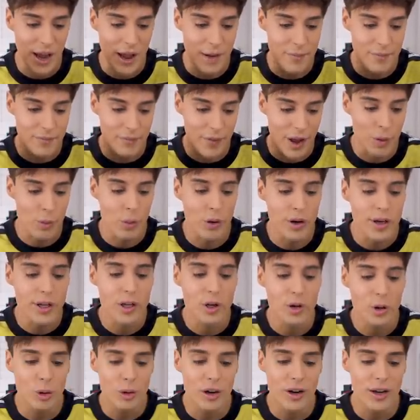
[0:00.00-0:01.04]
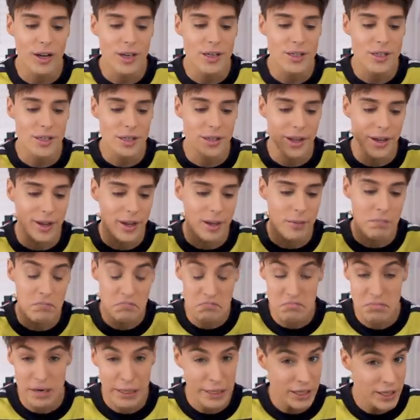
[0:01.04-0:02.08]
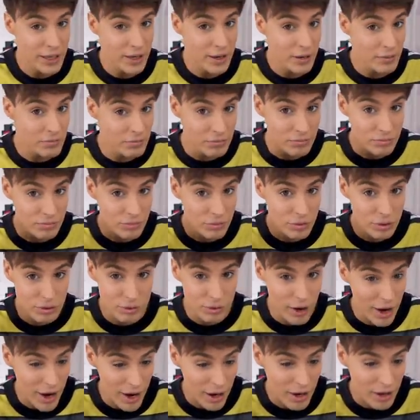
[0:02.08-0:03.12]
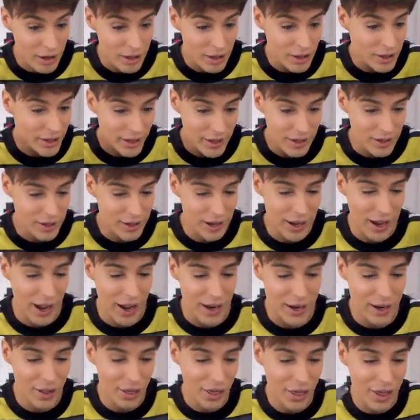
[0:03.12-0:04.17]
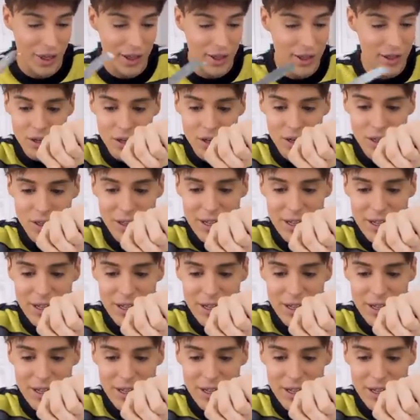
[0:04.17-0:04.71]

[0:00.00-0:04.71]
I want to cook it like a medium rare, like, kind of thing.